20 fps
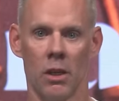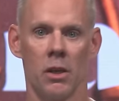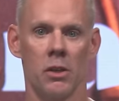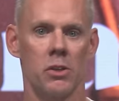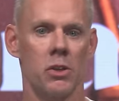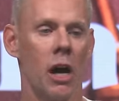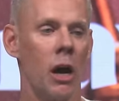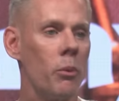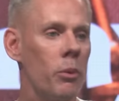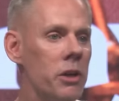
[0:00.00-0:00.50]

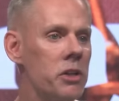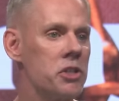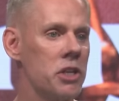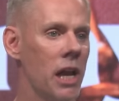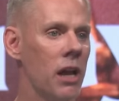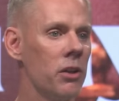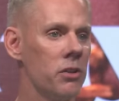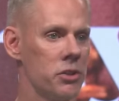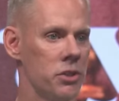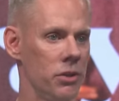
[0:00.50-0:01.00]
So I want to
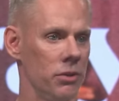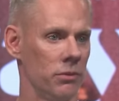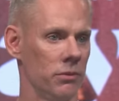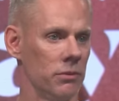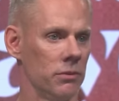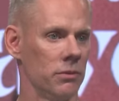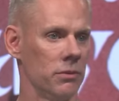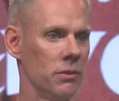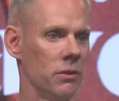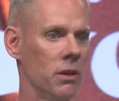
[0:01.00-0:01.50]
challenge you.
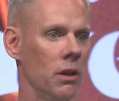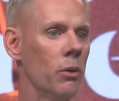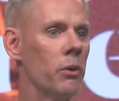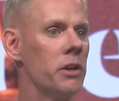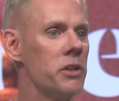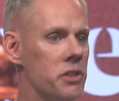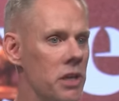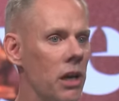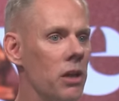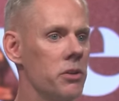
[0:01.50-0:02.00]
I
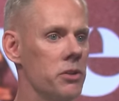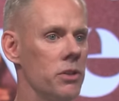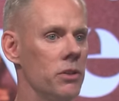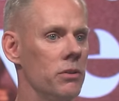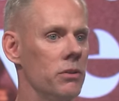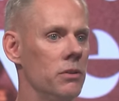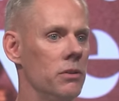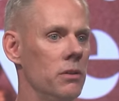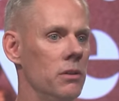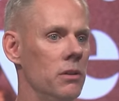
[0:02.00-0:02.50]
want to challenge you.
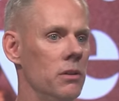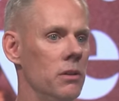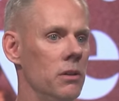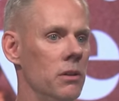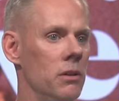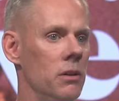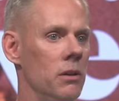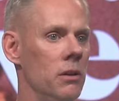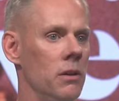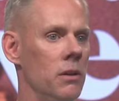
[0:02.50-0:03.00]

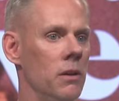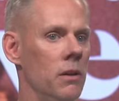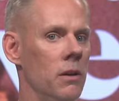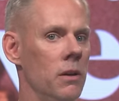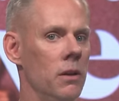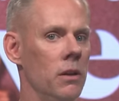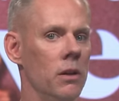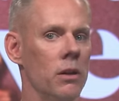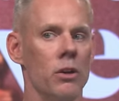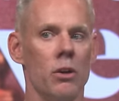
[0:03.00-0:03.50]

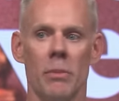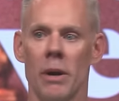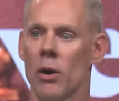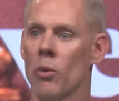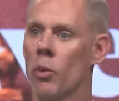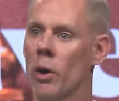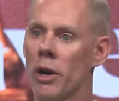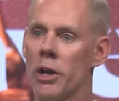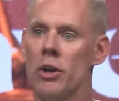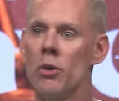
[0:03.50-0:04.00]
No matter
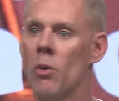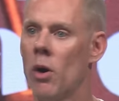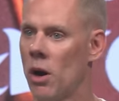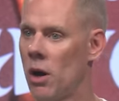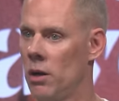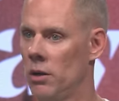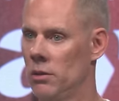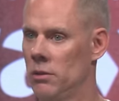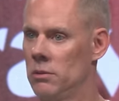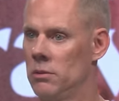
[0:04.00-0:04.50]
where you
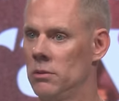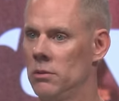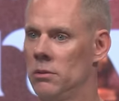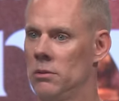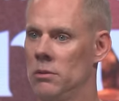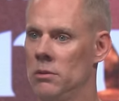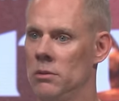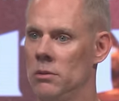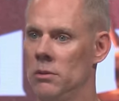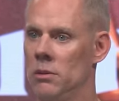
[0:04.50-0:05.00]
are,
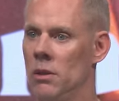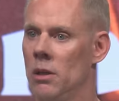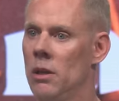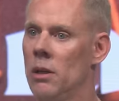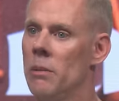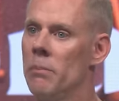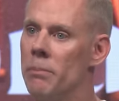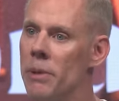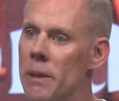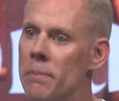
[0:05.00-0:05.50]

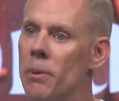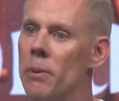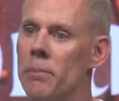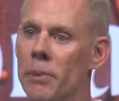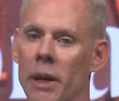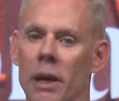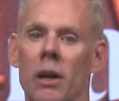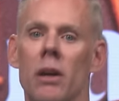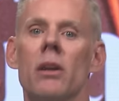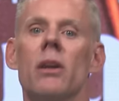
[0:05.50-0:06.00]
be
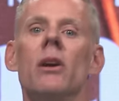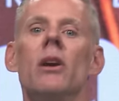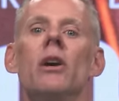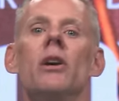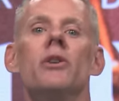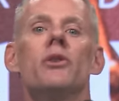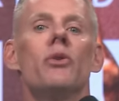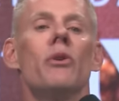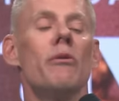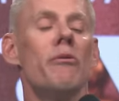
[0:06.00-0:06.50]
prepared
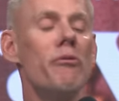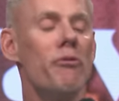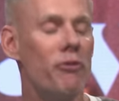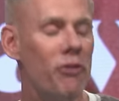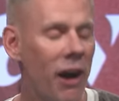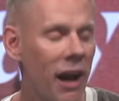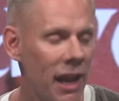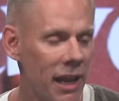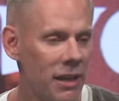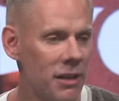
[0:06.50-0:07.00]
to
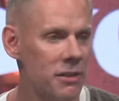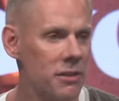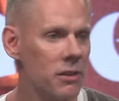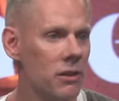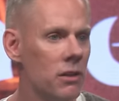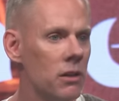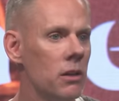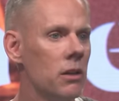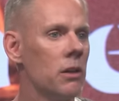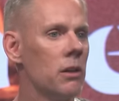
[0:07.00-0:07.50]
invite
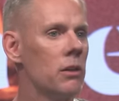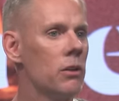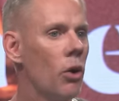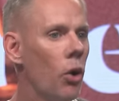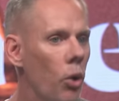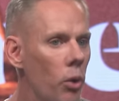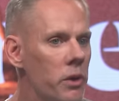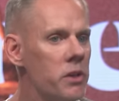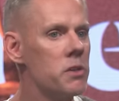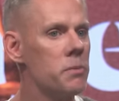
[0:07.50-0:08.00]
the
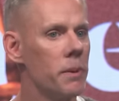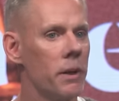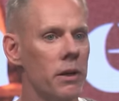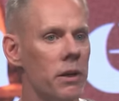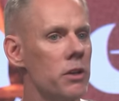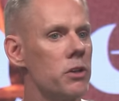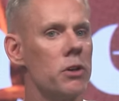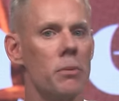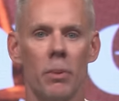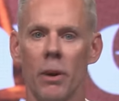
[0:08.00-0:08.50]
Holy Spirit
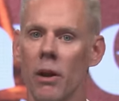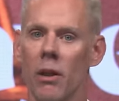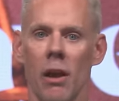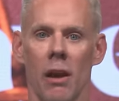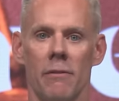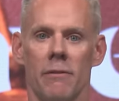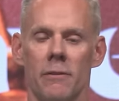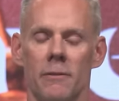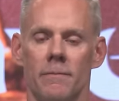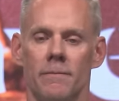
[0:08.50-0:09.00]
into your prayer
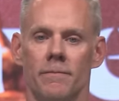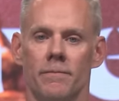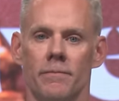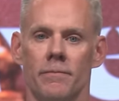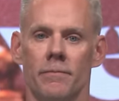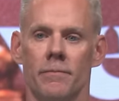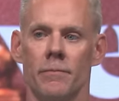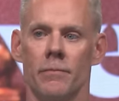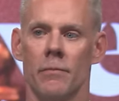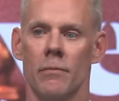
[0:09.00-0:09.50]
life.
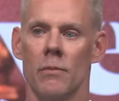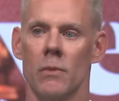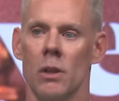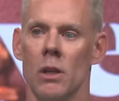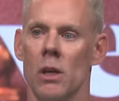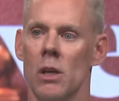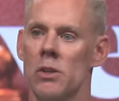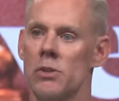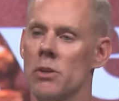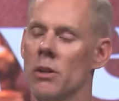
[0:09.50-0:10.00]

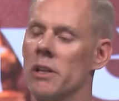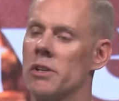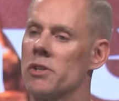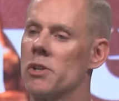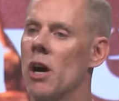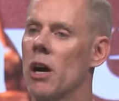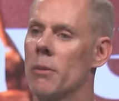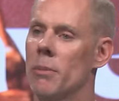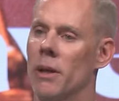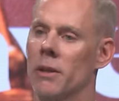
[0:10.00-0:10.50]
So let's
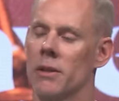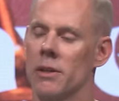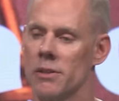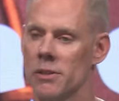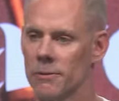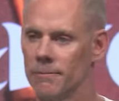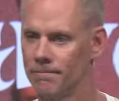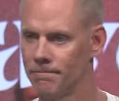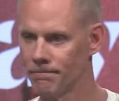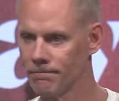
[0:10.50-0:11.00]
talk about this.